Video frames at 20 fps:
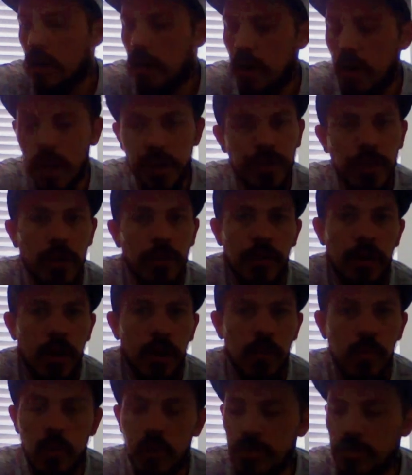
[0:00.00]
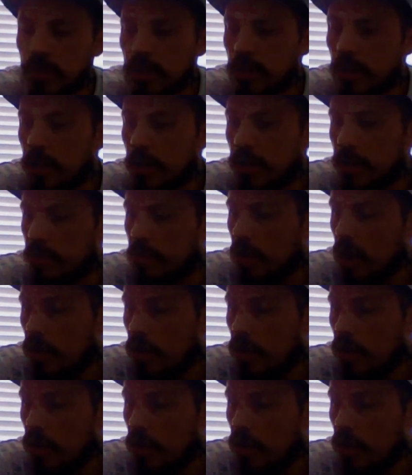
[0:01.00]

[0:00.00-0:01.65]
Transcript: I don't know what to do.